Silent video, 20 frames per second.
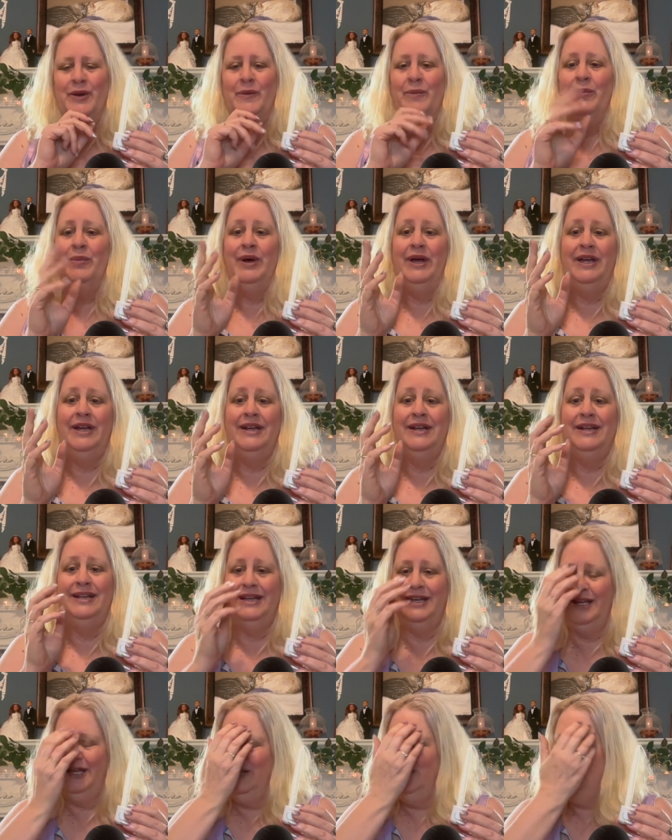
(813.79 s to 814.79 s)
But
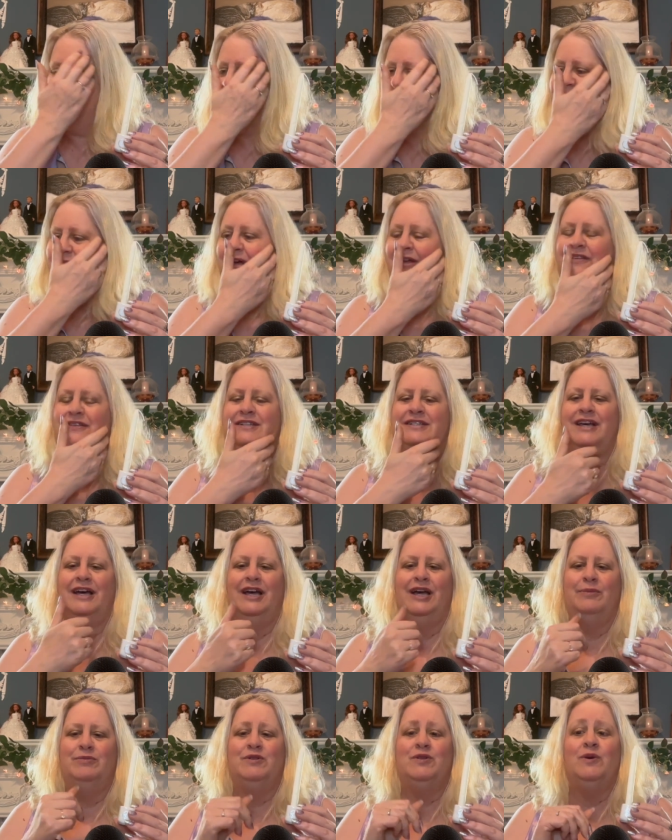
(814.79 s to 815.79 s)
I use it all the
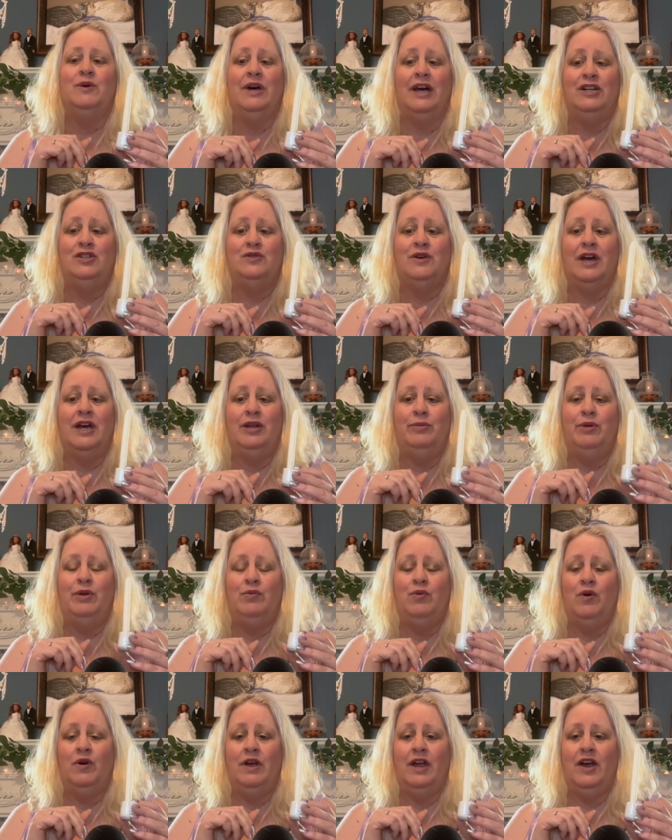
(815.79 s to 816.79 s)
time. So I try to be
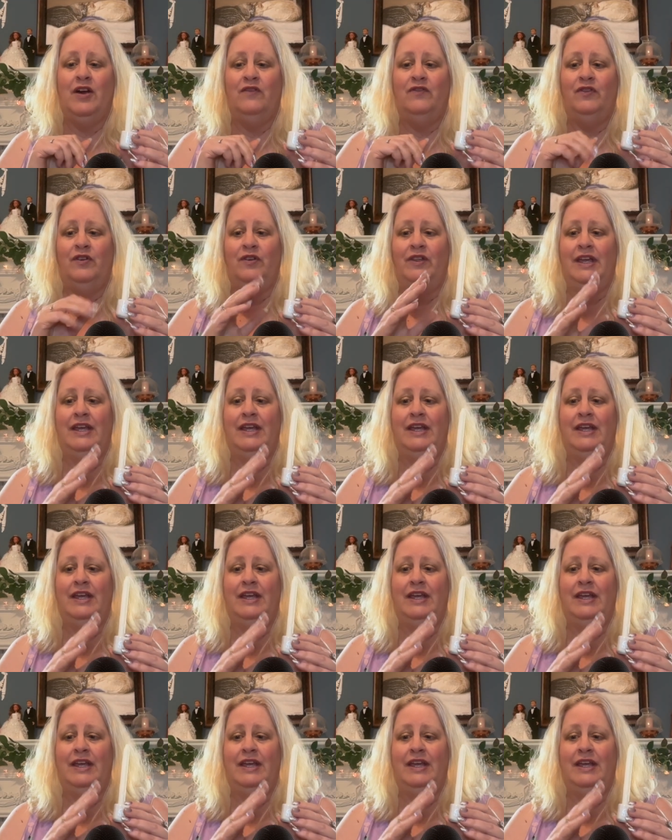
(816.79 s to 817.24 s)
more careful.